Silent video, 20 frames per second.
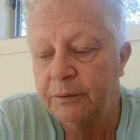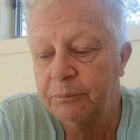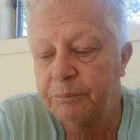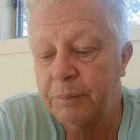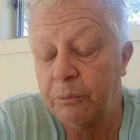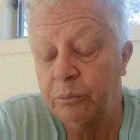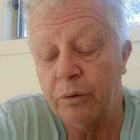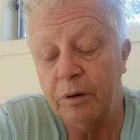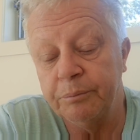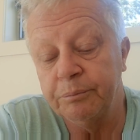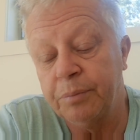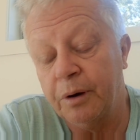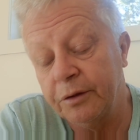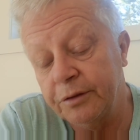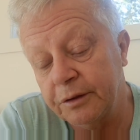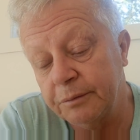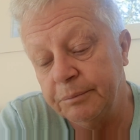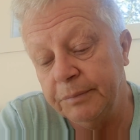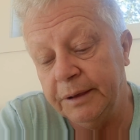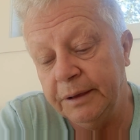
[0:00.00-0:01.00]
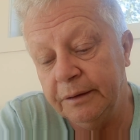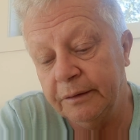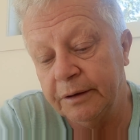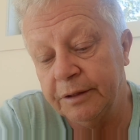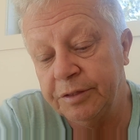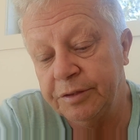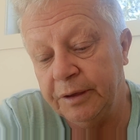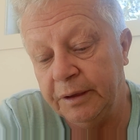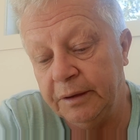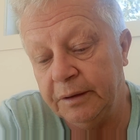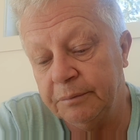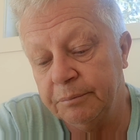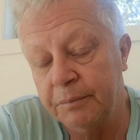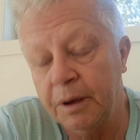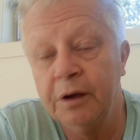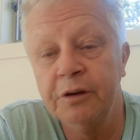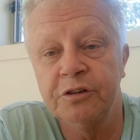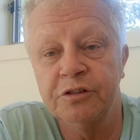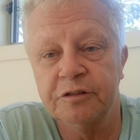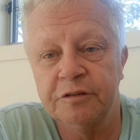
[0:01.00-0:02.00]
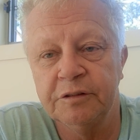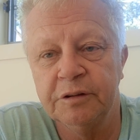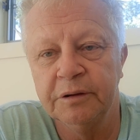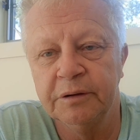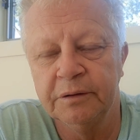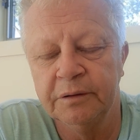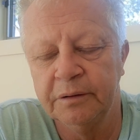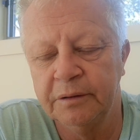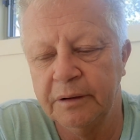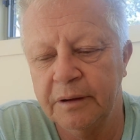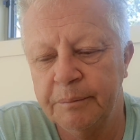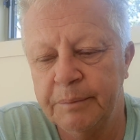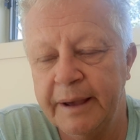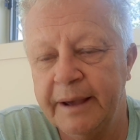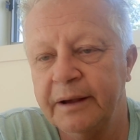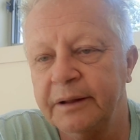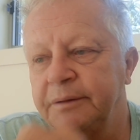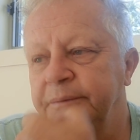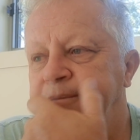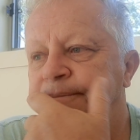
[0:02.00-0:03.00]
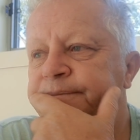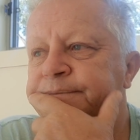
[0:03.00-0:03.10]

But what bothered me, I think, most about